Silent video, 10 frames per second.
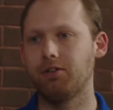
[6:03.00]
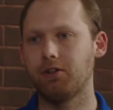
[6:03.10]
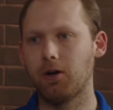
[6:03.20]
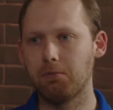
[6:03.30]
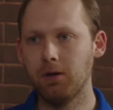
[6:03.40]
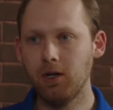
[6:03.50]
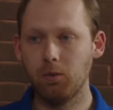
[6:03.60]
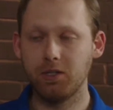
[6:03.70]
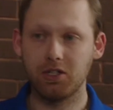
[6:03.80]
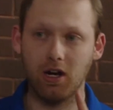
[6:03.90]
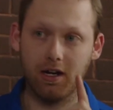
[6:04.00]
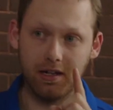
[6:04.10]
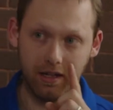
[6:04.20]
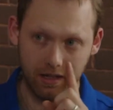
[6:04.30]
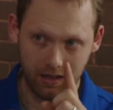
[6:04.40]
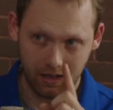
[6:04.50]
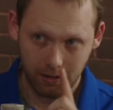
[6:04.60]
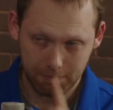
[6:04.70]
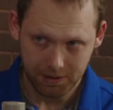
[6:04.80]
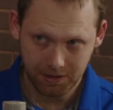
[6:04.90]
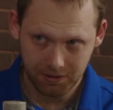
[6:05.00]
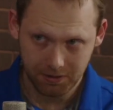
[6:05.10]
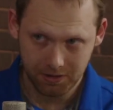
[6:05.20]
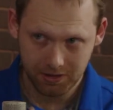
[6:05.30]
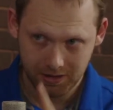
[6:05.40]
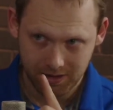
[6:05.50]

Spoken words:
Europe. We saw it abused